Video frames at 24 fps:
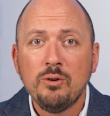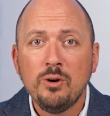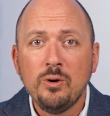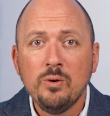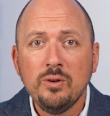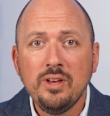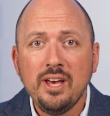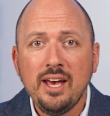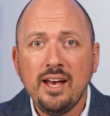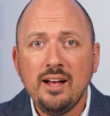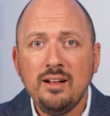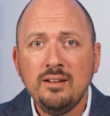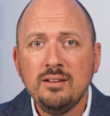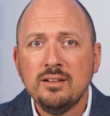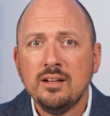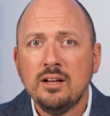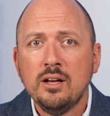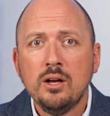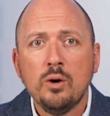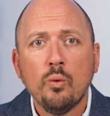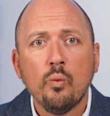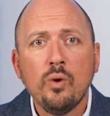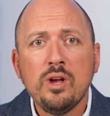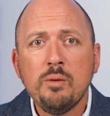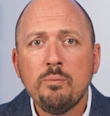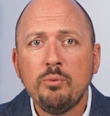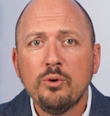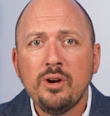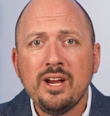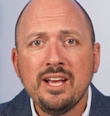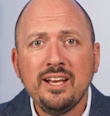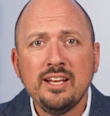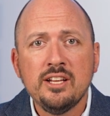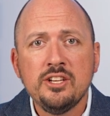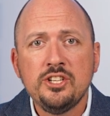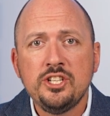RowCal, we
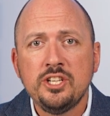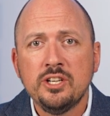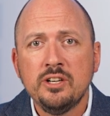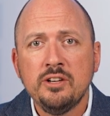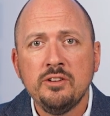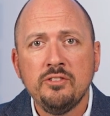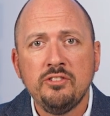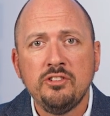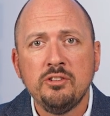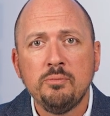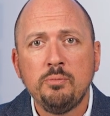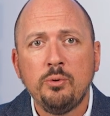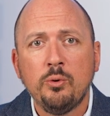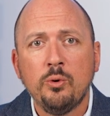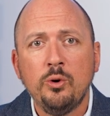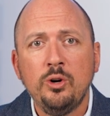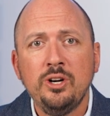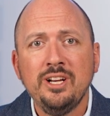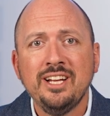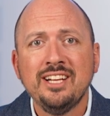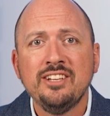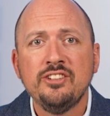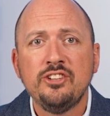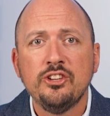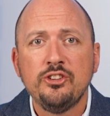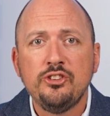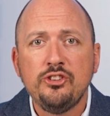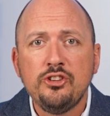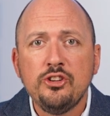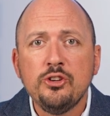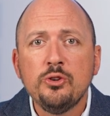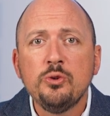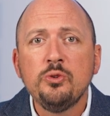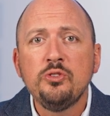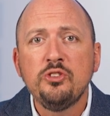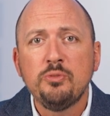break insurance support into
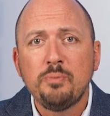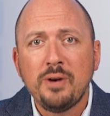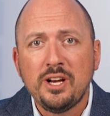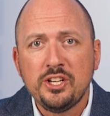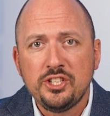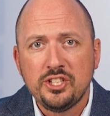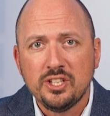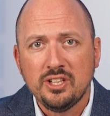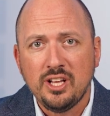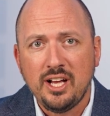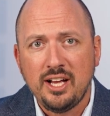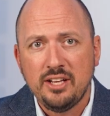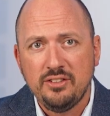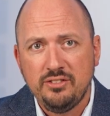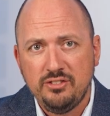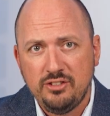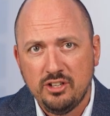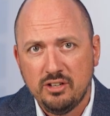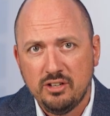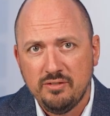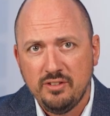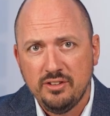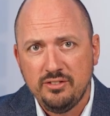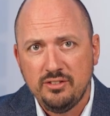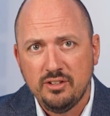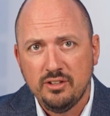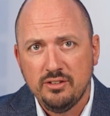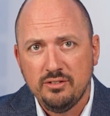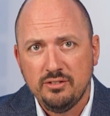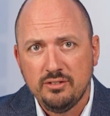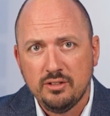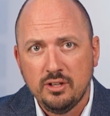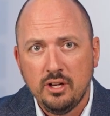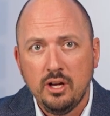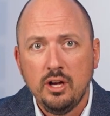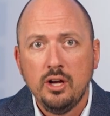2 specialized
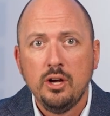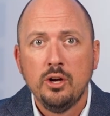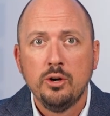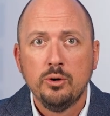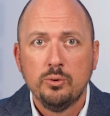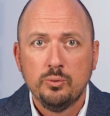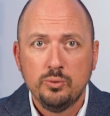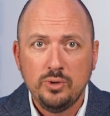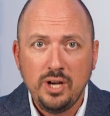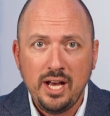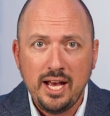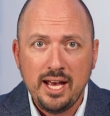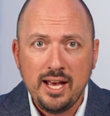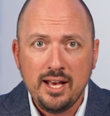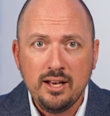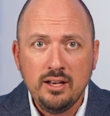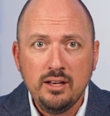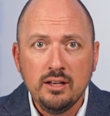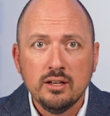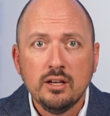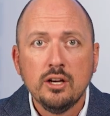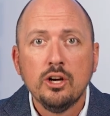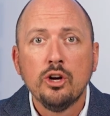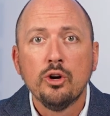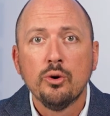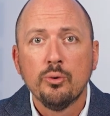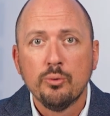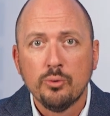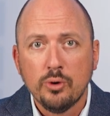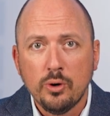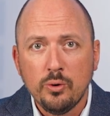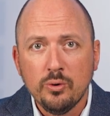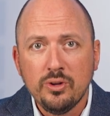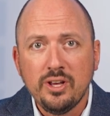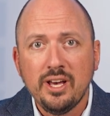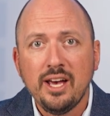services. REG,
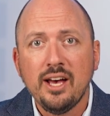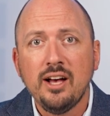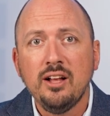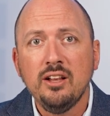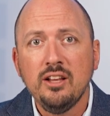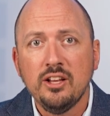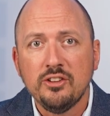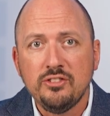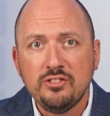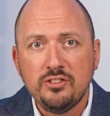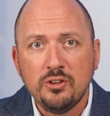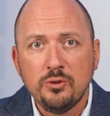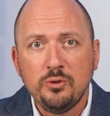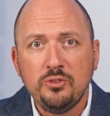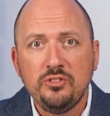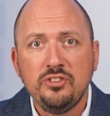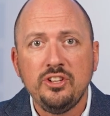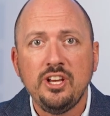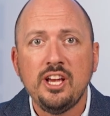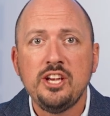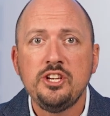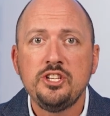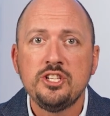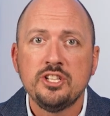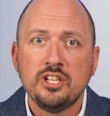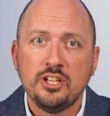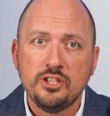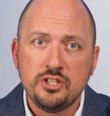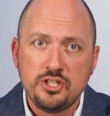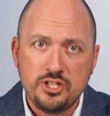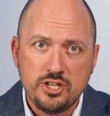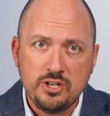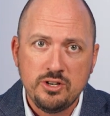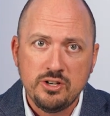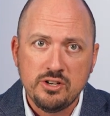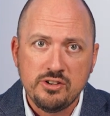RowCal Association
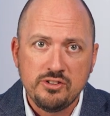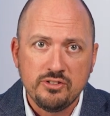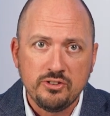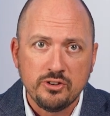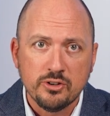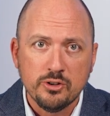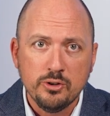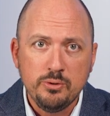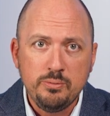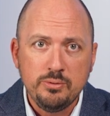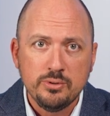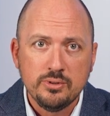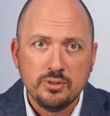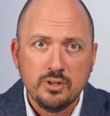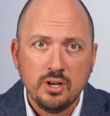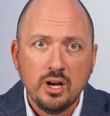Insurance Group.